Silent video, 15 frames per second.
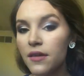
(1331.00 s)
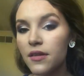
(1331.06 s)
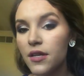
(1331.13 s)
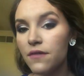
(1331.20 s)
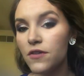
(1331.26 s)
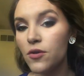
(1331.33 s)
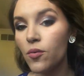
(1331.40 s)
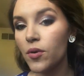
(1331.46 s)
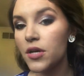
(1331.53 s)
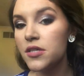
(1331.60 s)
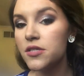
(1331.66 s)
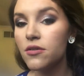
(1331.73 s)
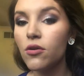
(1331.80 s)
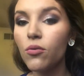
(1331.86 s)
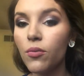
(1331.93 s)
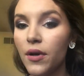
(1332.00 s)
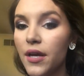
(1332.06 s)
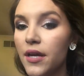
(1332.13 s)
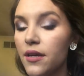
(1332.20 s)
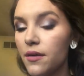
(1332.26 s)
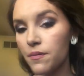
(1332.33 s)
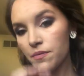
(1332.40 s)
Then if you want to do a
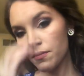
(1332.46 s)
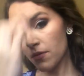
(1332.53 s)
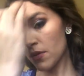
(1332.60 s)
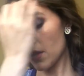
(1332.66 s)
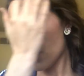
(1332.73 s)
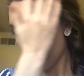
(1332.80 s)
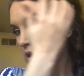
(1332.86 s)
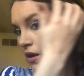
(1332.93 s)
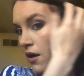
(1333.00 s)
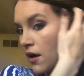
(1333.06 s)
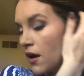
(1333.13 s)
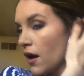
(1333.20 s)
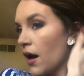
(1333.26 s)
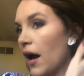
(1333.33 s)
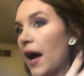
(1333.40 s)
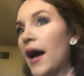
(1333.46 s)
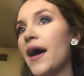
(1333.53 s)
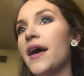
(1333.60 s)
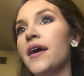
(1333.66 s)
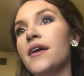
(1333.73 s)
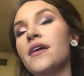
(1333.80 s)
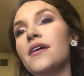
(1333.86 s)
wing,
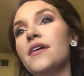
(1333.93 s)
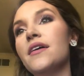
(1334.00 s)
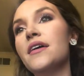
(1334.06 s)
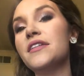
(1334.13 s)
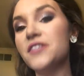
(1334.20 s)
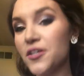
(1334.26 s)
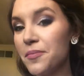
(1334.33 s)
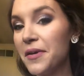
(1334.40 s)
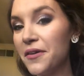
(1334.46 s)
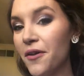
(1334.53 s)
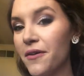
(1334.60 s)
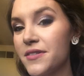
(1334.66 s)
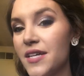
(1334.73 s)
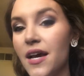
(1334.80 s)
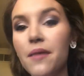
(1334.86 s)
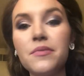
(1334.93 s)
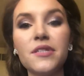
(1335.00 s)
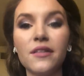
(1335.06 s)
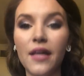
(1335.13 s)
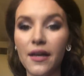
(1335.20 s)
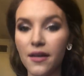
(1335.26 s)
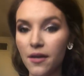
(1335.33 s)
it took me a long time to
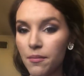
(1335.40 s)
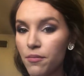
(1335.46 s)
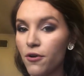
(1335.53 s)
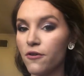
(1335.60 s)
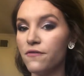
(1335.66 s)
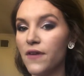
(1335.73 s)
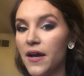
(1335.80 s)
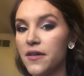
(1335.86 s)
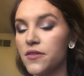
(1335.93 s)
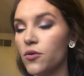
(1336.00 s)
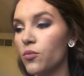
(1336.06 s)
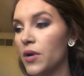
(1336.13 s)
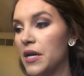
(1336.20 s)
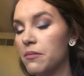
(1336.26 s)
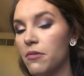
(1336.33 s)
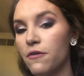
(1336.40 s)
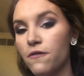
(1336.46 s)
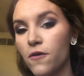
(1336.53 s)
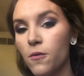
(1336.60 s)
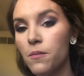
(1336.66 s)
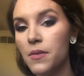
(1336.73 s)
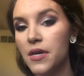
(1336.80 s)
like perfect the wing, but
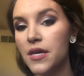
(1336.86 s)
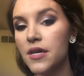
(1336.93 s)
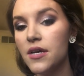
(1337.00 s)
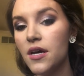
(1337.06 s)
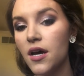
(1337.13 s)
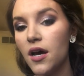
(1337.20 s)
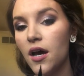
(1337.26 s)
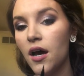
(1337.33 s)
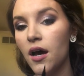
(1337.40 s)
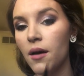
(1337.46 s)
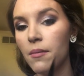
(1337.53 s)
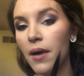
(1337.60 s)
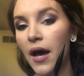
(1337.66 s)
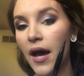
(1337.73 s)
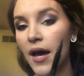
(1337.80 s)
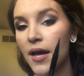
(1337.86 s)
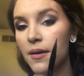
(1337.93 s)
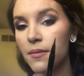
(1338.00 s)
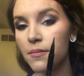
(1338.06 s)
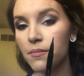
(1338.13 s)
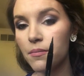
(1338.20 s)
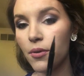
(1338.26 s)
for me,
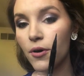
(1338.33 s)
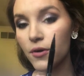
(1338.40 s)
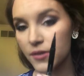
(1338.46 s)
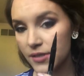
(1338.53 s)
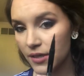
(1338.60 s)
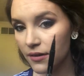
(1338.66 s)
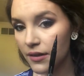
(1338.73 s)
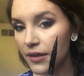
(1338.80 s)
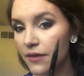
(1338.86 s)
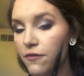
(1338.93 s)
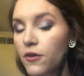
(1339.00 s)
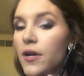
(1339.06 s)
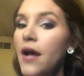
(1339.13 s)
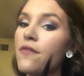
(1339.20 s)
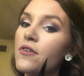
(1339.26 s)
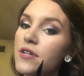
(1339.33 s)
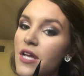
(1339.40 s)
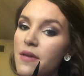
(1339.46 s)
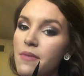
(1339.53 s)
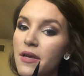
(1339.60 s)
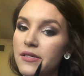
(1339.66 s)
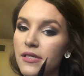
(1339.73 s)
I personally, for an
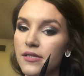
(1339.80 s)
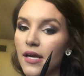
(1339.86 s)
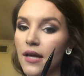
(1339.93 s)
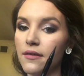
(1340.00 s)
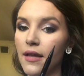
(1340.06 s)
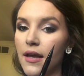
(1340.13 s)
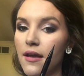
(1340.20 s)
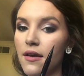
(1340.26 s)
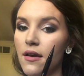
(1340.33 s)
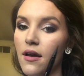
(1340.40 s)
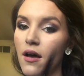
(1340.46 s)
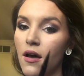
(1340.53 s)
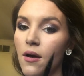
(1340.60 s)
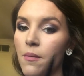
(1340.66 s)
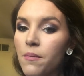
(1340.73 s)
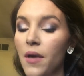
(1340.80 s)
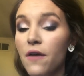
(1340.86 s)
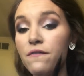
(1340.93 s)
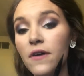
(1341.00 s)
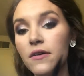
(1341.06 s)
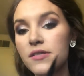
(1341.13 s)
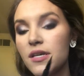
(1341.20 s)
everyday basis, I like a
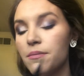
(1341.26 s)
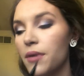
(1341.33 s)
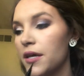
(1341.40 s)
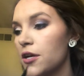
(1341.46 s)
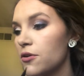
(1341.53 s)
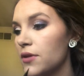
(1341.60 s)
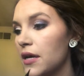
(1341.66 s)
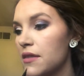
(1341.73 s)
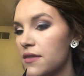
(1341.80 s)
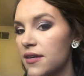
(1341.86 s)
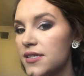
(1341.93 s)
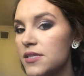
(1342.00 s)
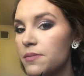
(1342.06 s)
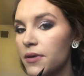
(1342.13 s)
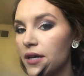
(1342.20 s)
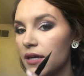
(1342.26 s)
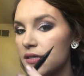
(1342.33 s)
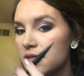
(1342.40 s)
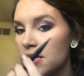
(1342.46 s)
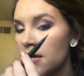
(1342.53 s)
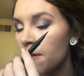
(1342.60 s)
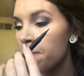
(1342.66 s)
felt tip liner like this,
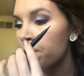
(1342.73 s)
because